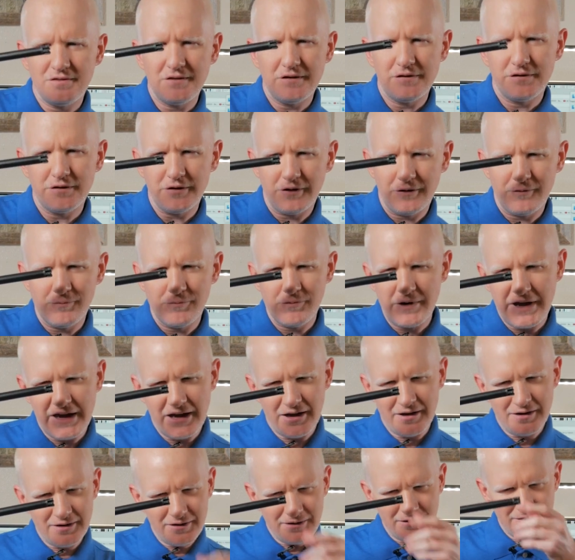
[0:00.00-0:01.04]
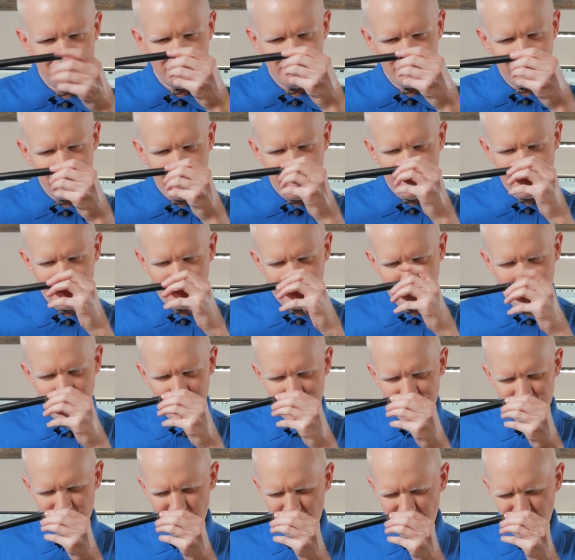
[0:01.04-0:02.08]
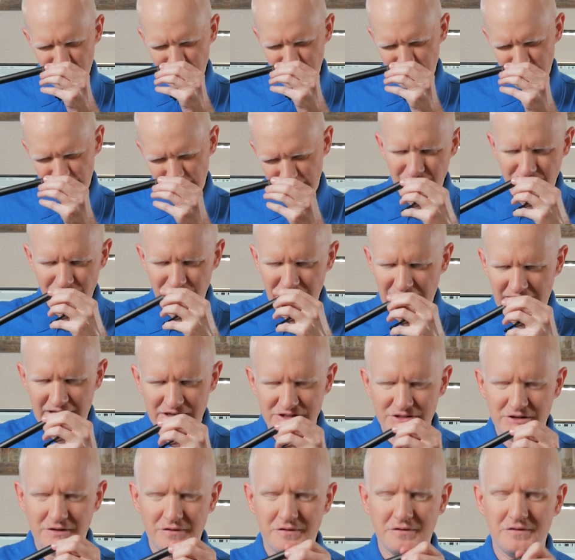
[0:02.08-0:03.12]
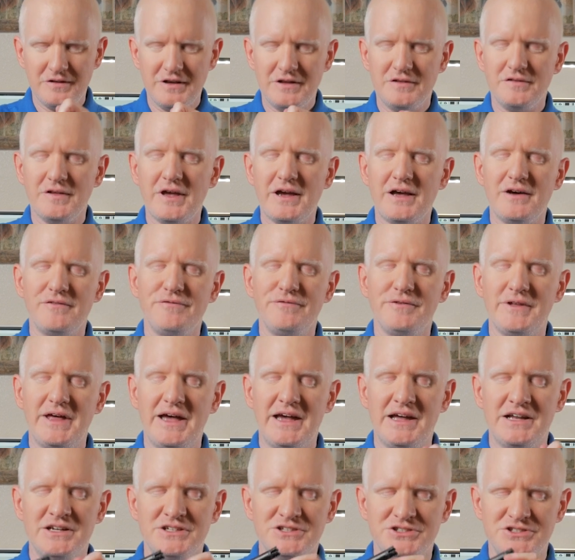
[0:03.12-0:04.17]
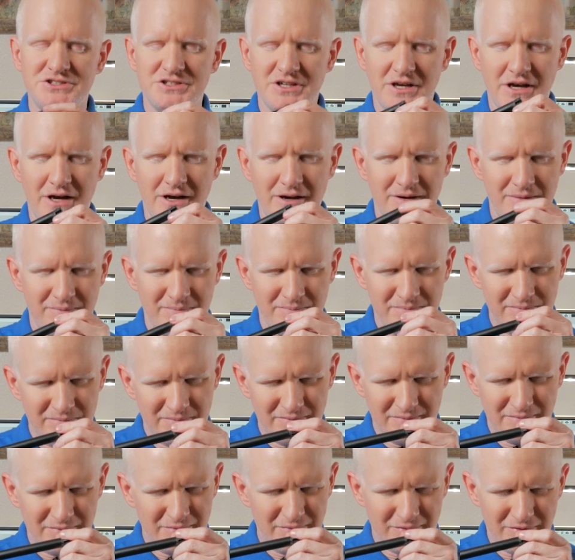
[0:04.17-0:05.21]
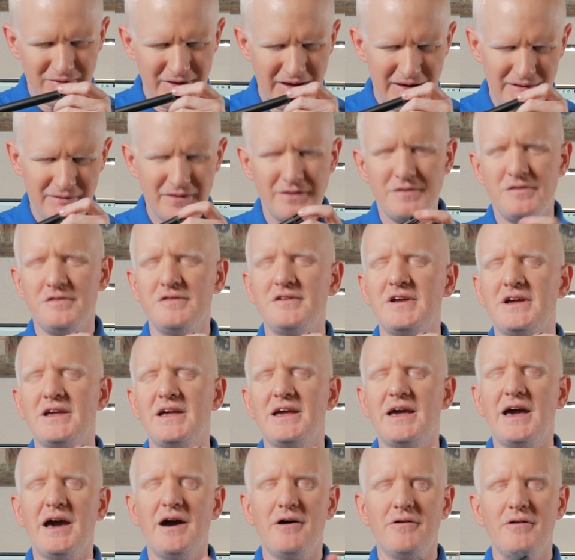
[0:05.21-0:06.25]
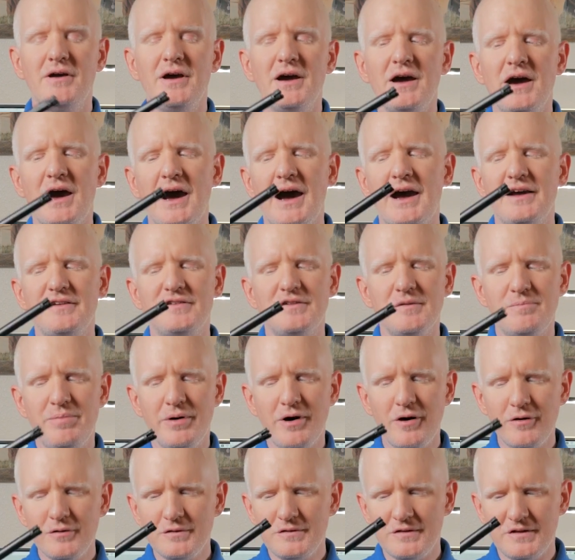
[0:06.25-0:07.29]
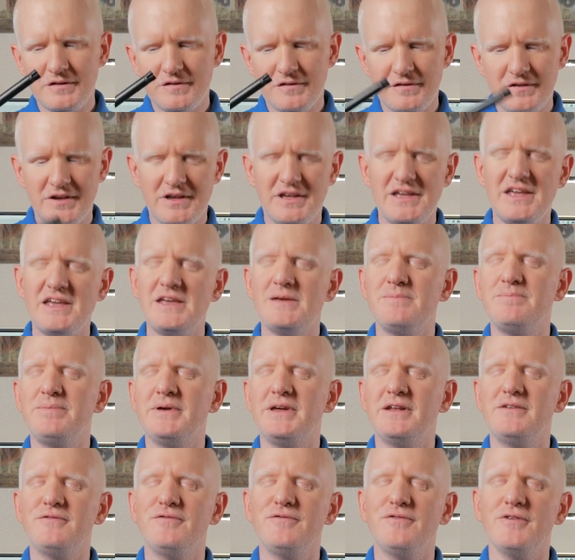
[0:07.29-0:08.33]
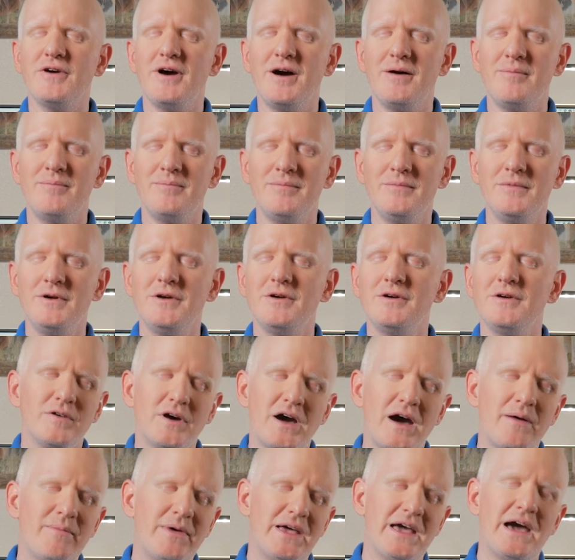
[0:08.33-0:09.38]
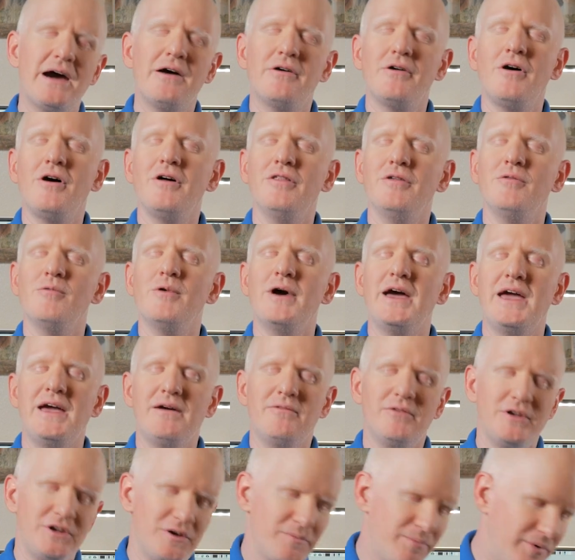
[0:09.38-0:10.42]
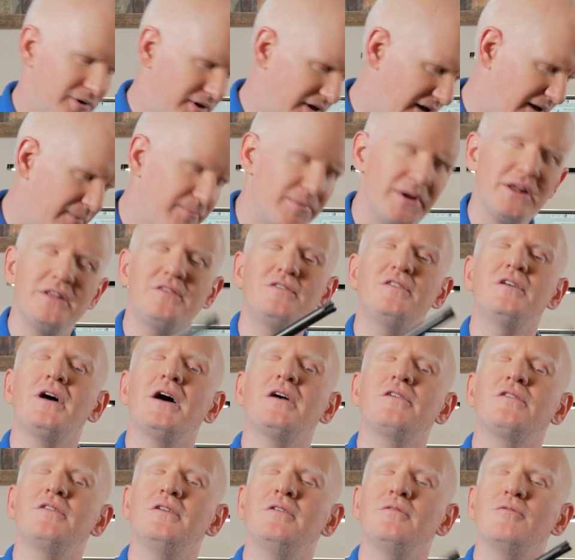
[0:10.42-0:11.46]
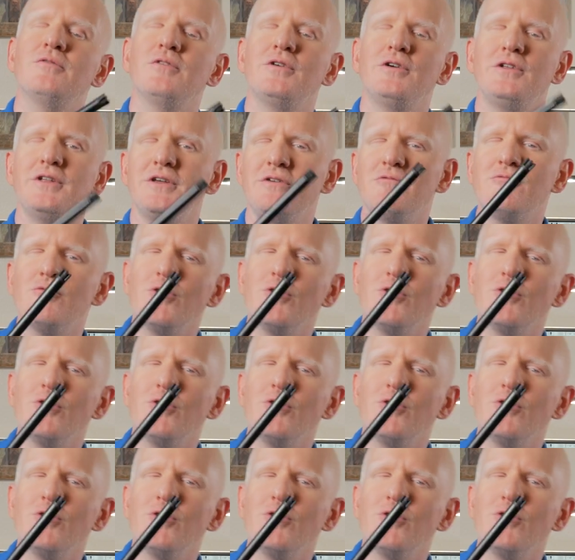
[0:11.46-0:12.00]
this little wing, I don't know what you call this, flanges. It's like a flanged thing that's sticking out. I suppose it's to keep it from coming out all the way when you pull it up, but it doesn't really